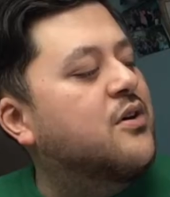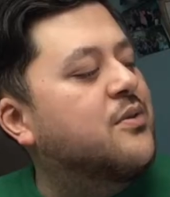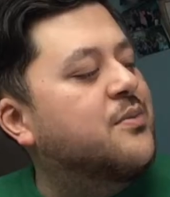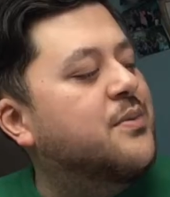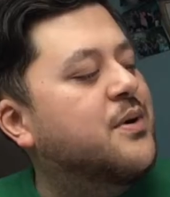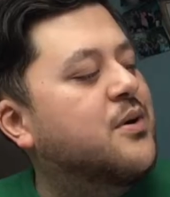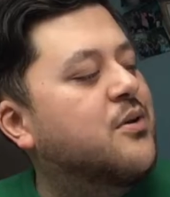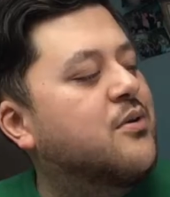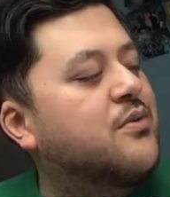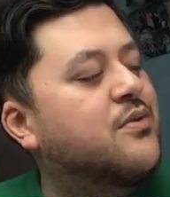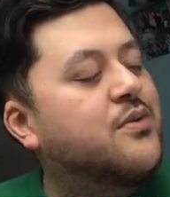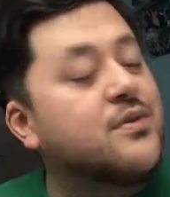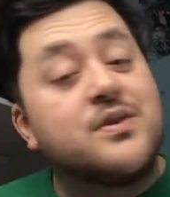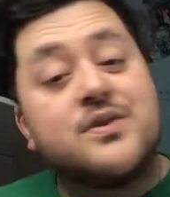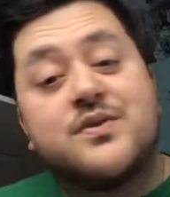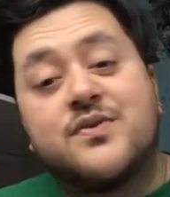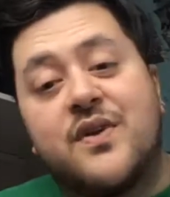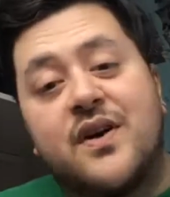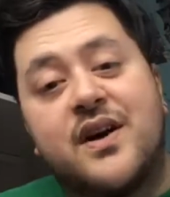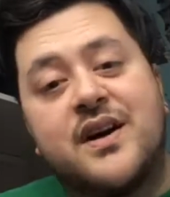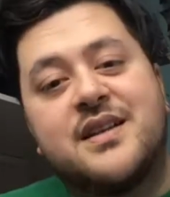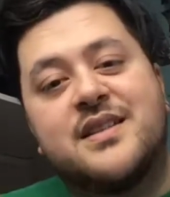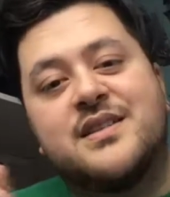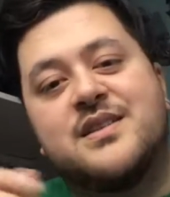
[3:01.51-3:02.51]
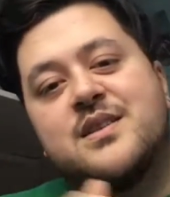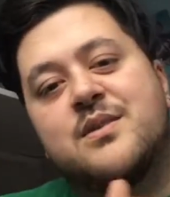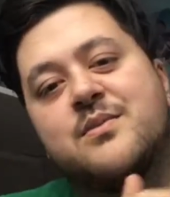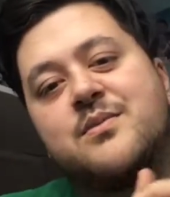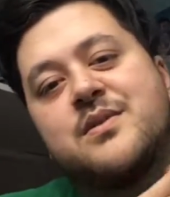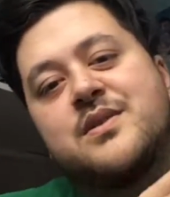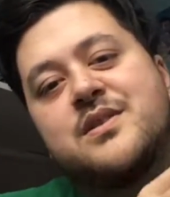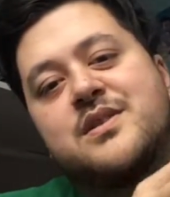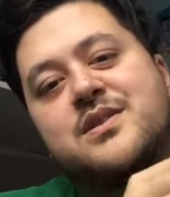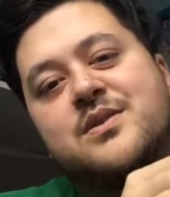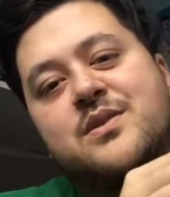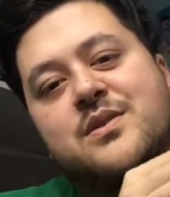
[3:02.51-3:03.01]
it'd be cool if he was fighting
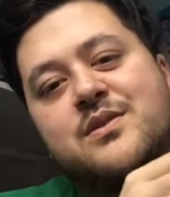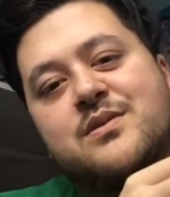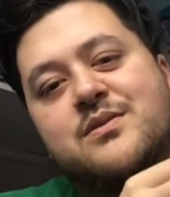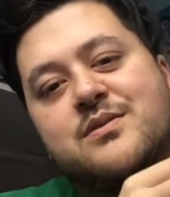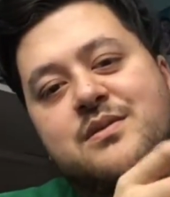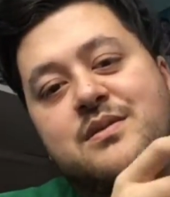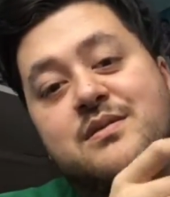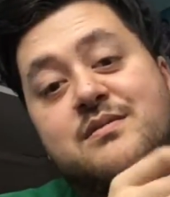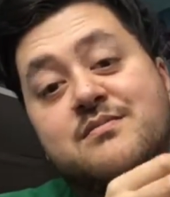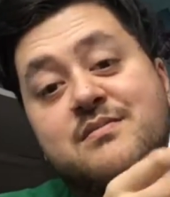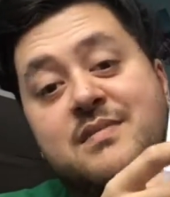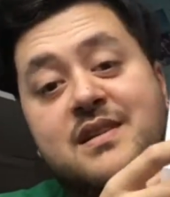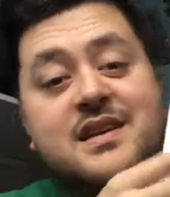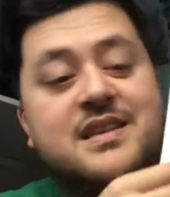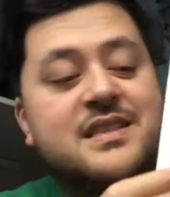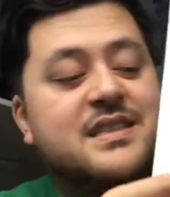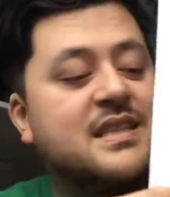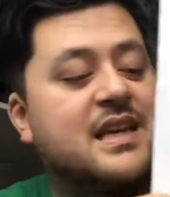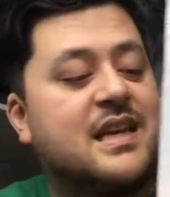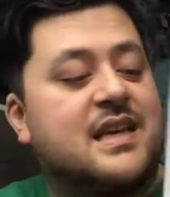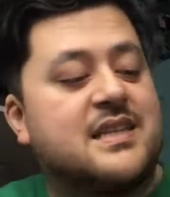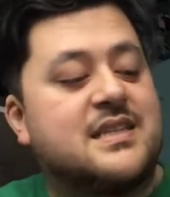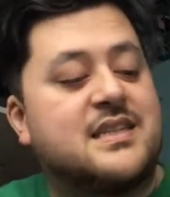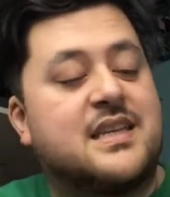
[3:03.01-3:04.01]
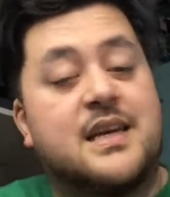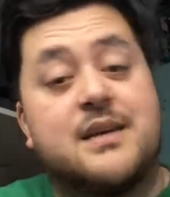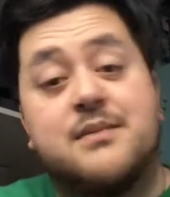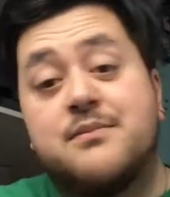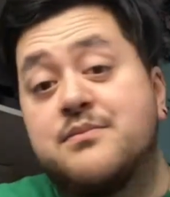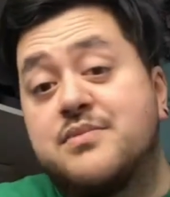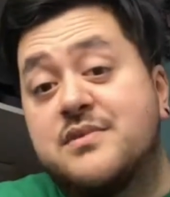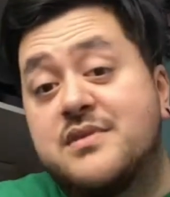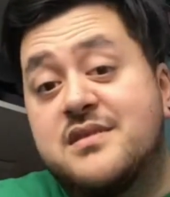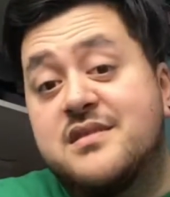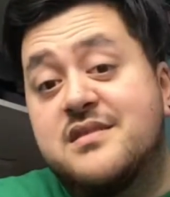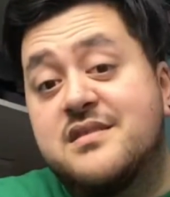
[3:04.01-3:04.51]
someone, so I
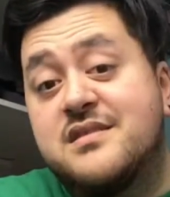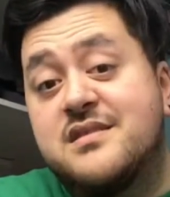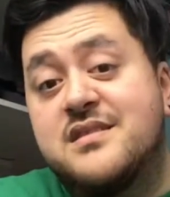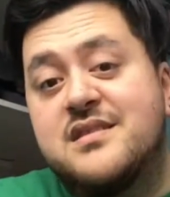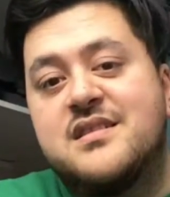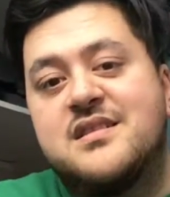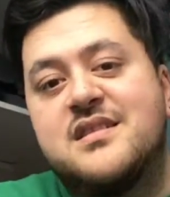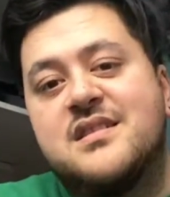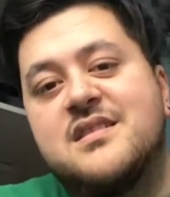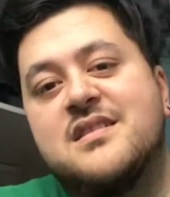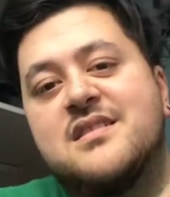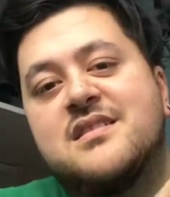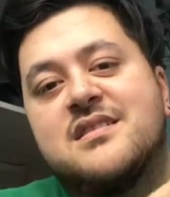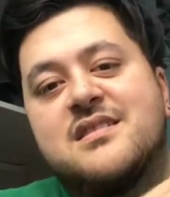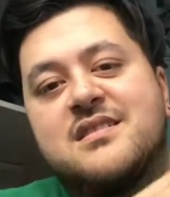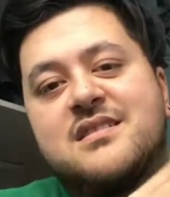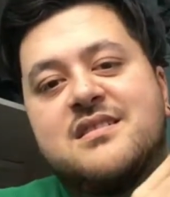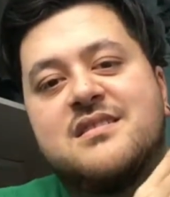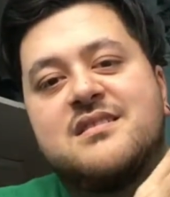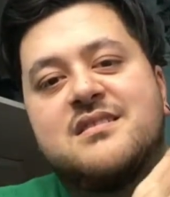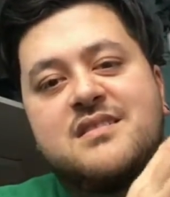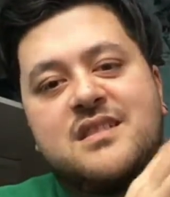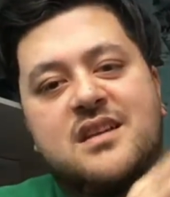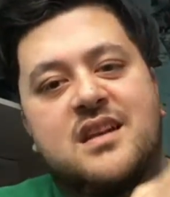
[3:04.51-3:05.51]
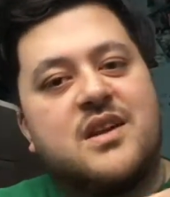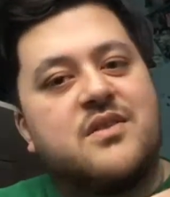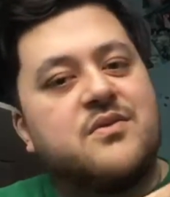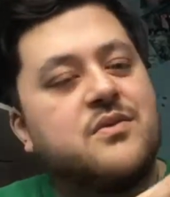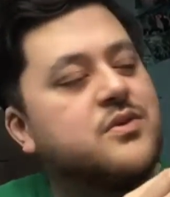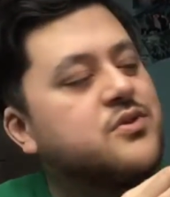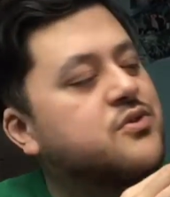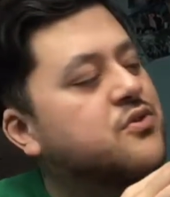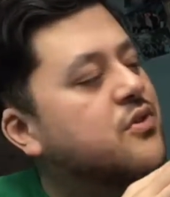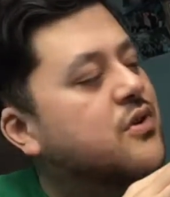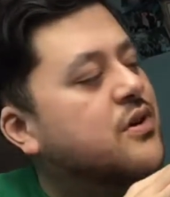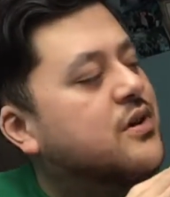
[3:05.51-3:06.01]
sellotaped a
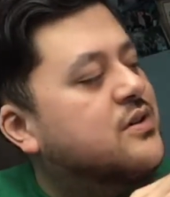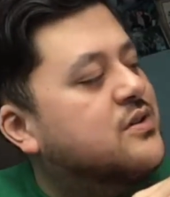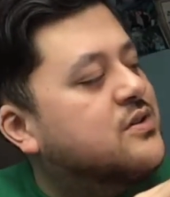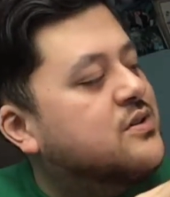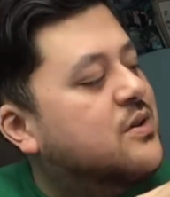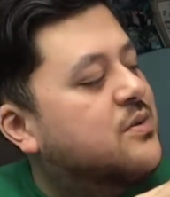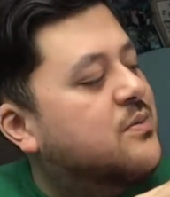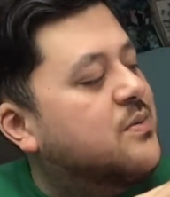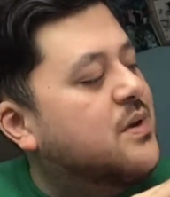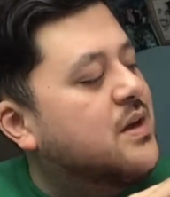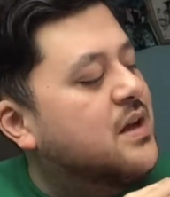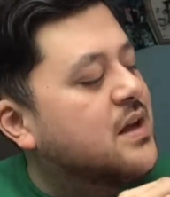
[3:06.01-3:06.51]
drawing on top.